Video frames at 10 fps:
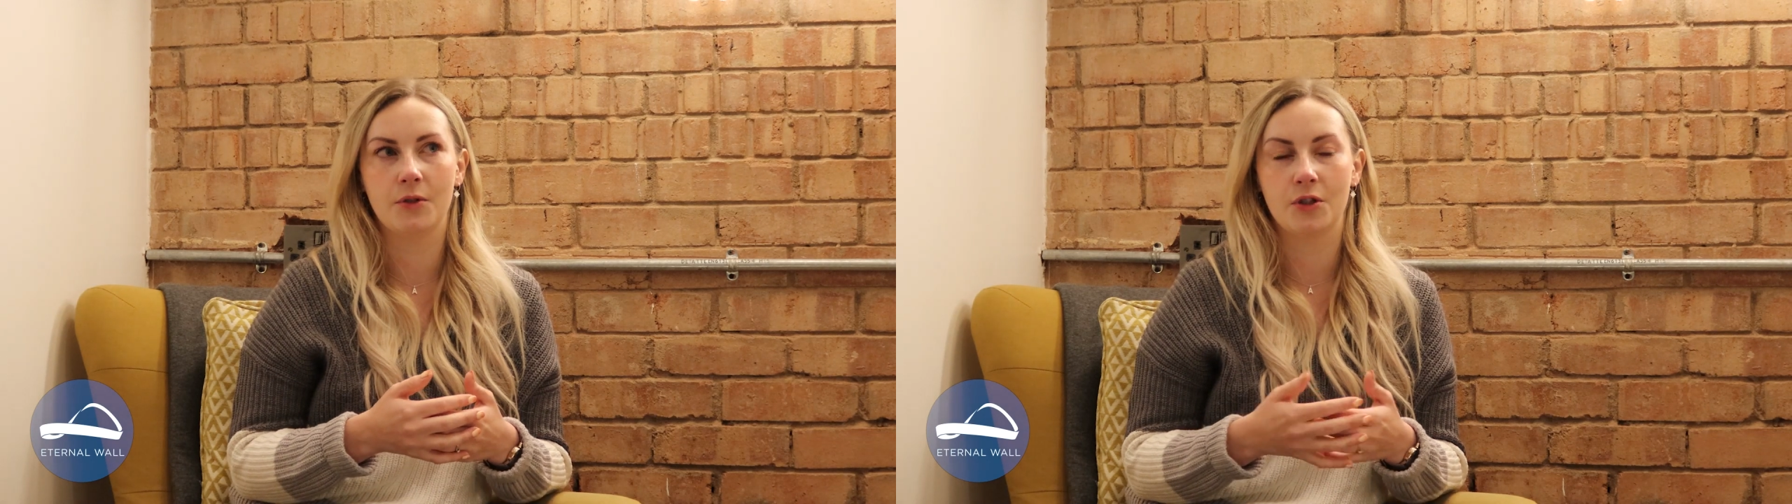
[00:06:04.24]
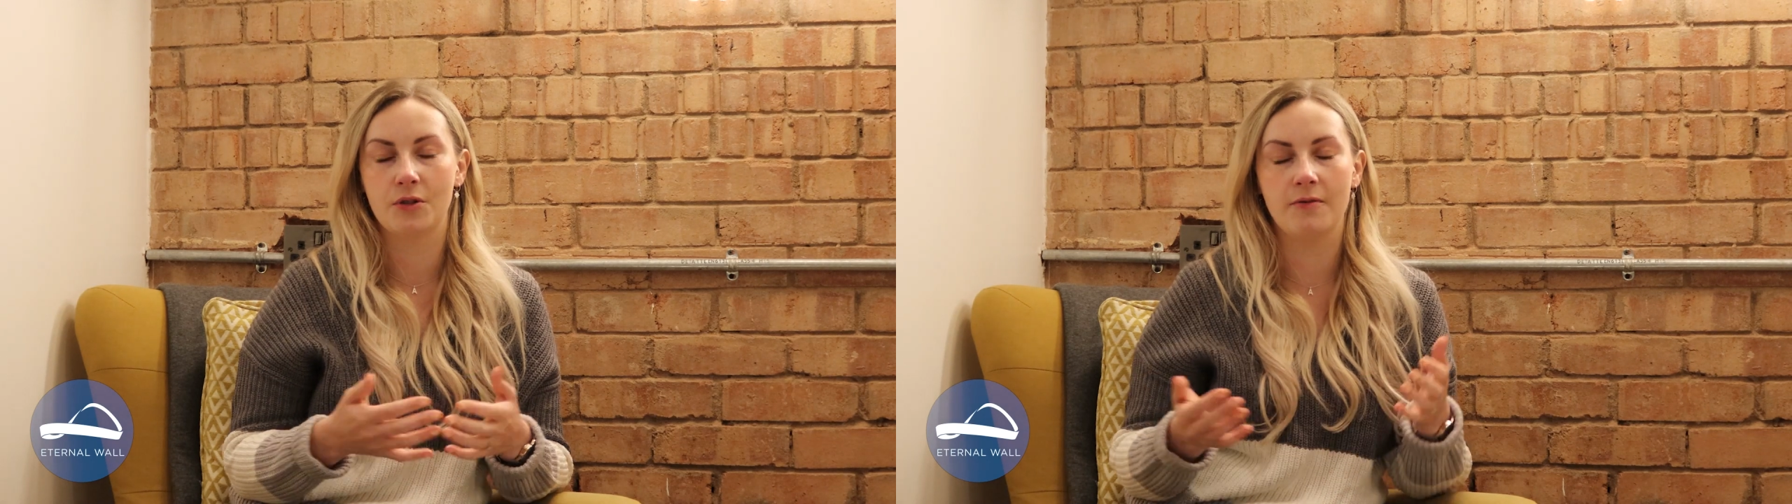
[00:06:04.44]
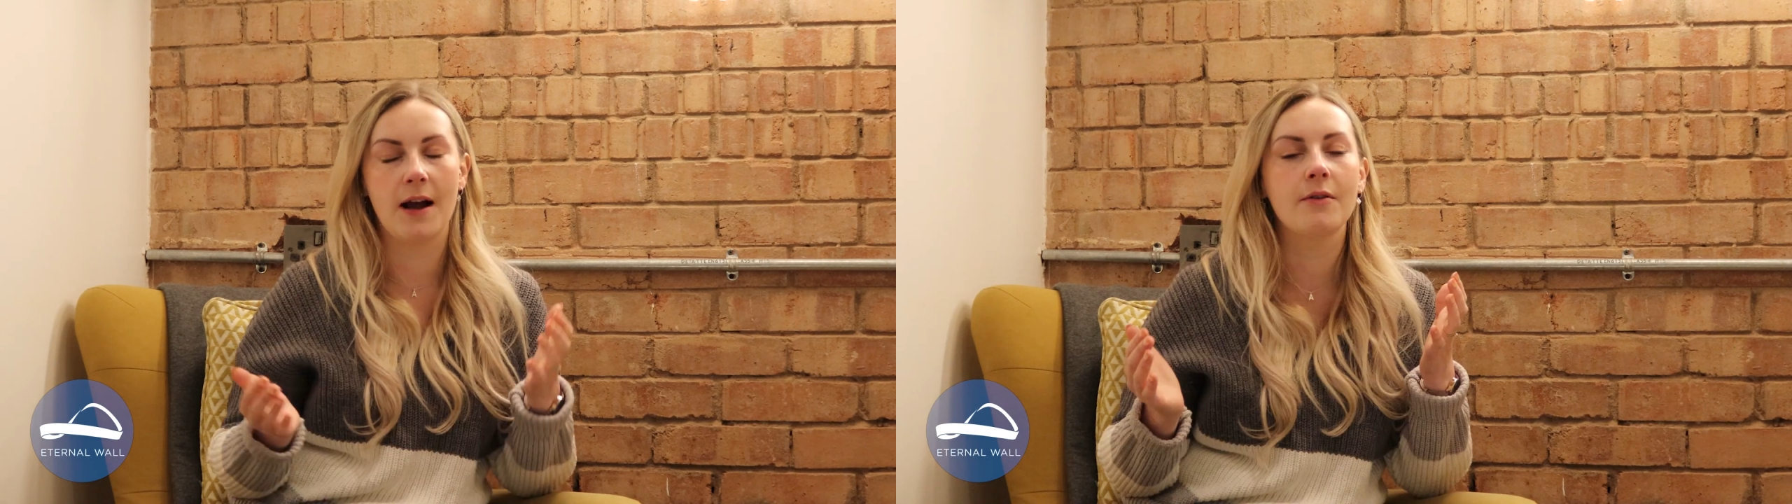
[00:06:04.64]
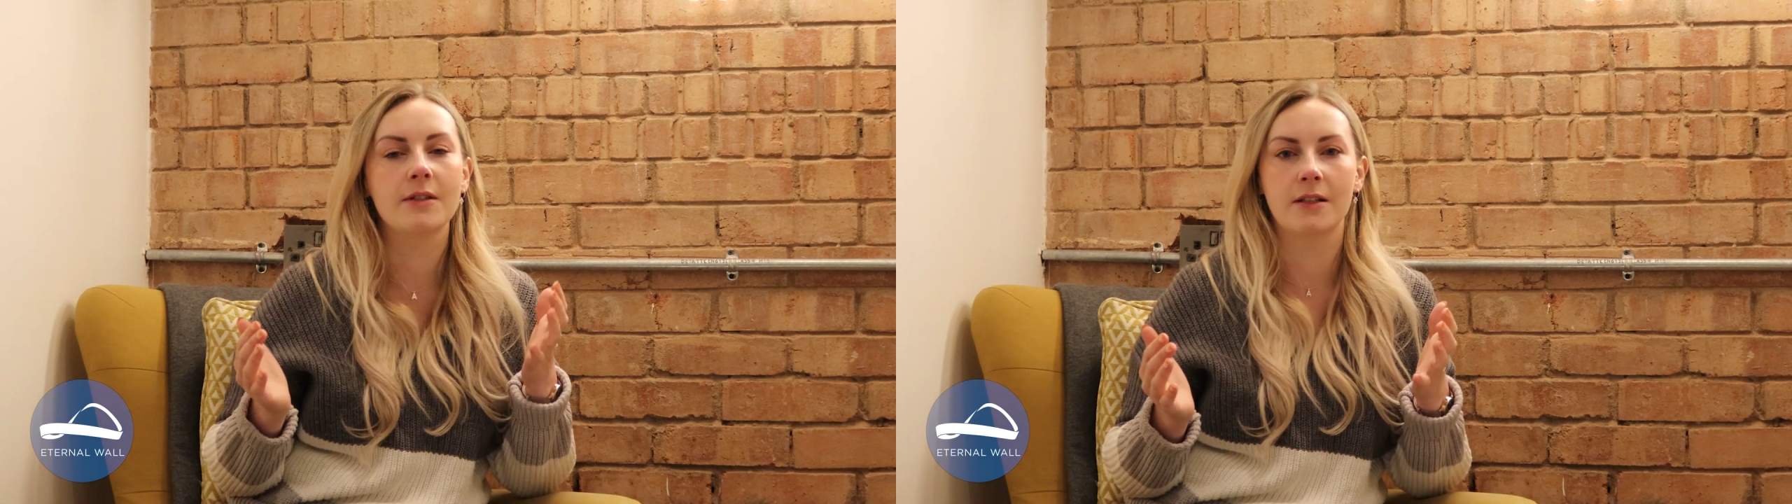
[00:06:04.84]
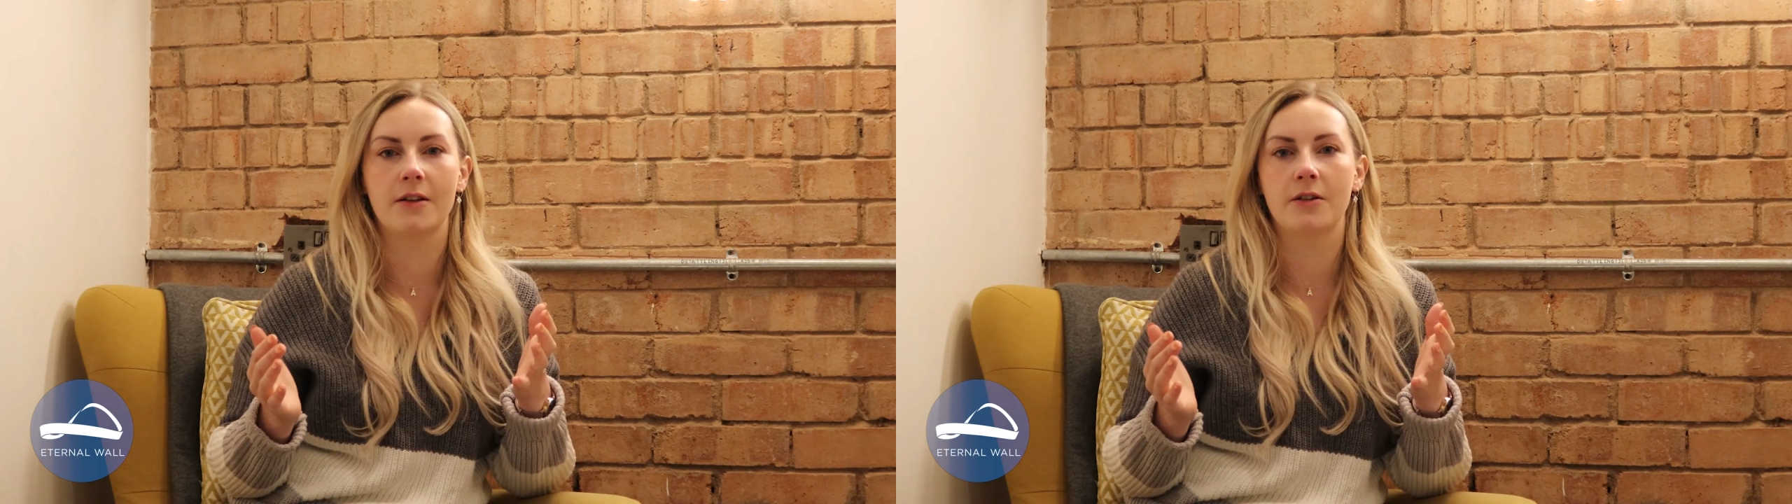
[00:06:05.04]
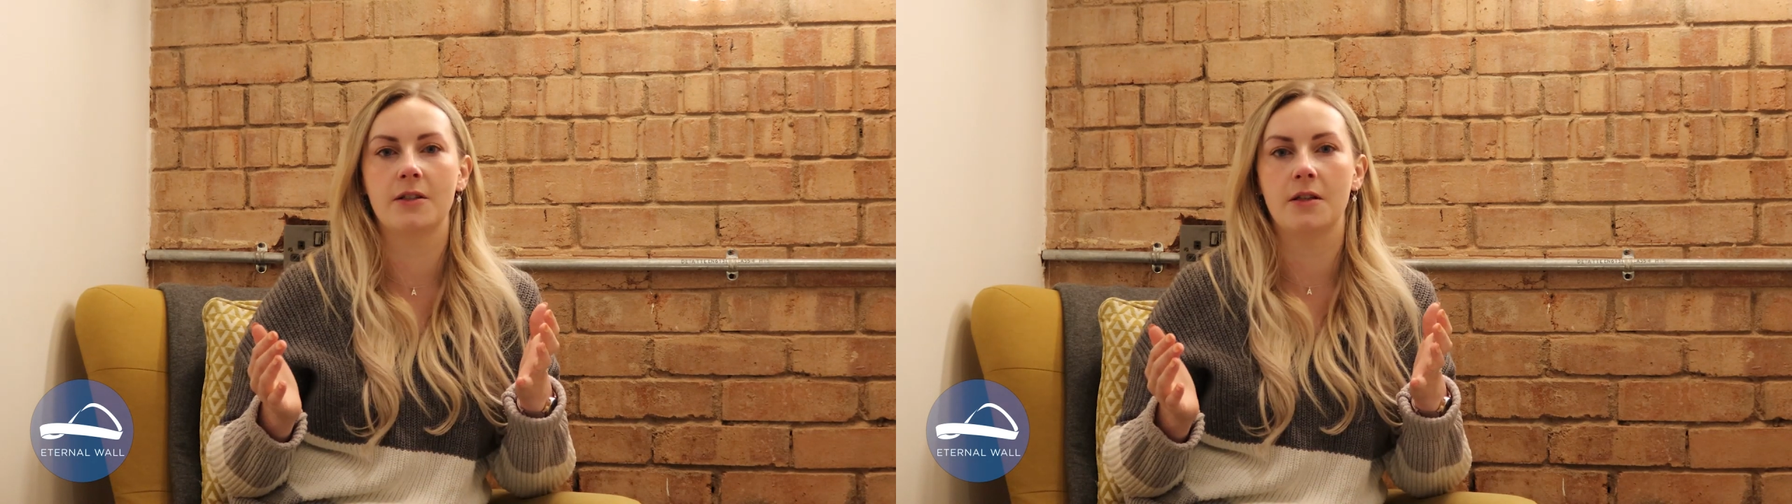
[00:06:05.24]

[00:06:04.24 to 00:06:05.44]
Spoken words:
was surrounding us